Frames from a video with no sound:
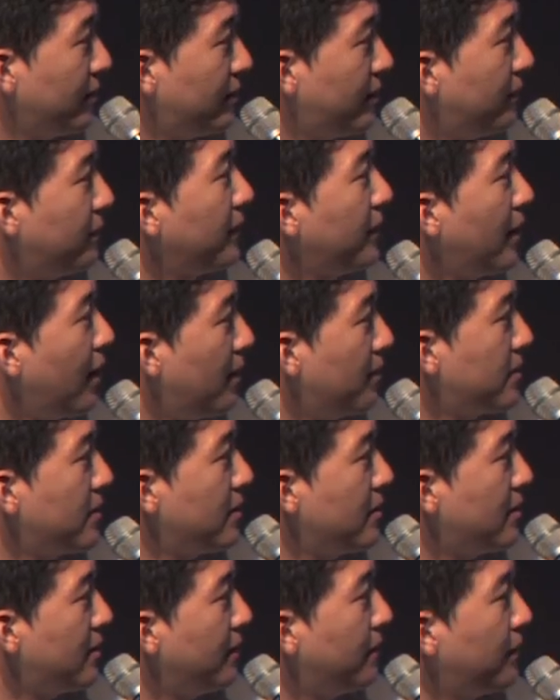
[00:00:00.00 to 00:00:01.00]
different
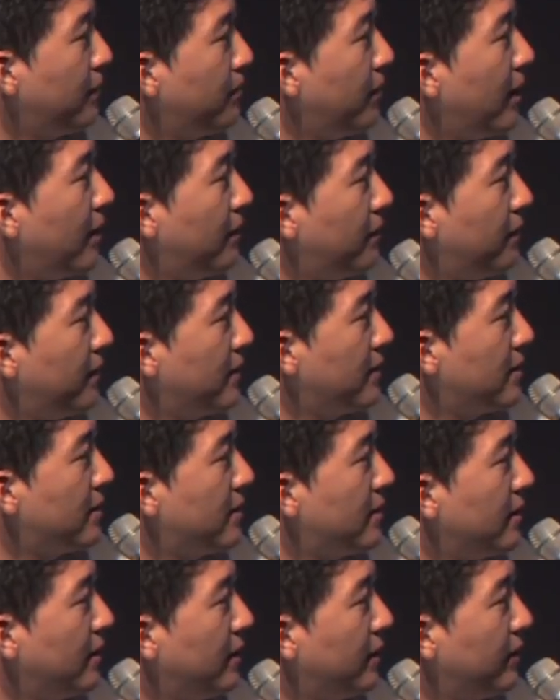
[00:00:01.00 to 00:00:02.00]
options, different
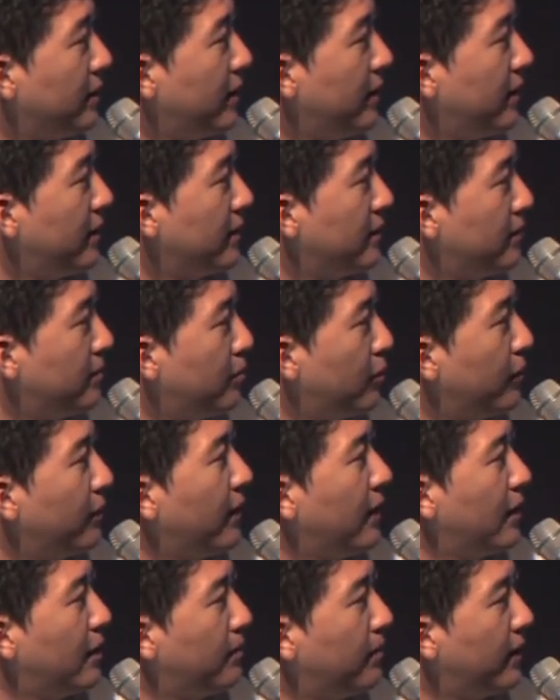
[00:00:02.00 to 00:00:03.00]
benefits that is
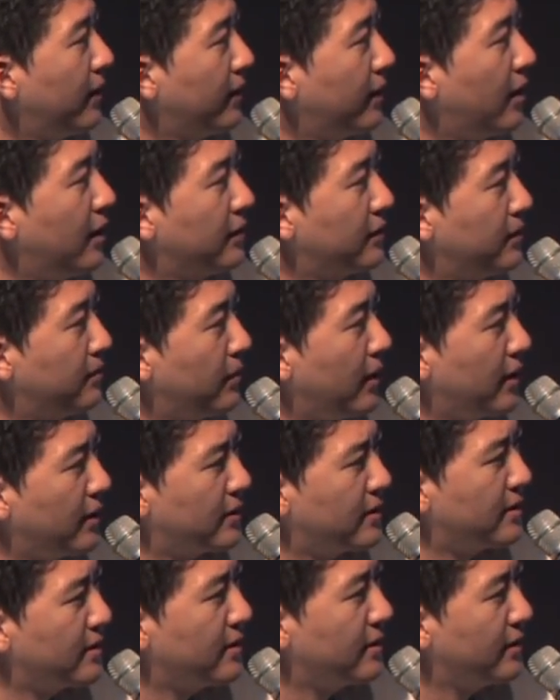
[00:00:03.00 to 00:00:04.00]
provided by Content
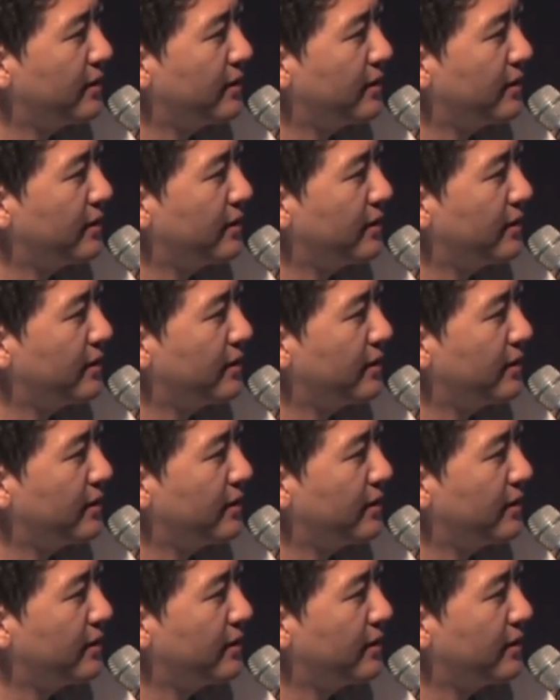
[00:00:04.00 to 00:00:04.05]
Box?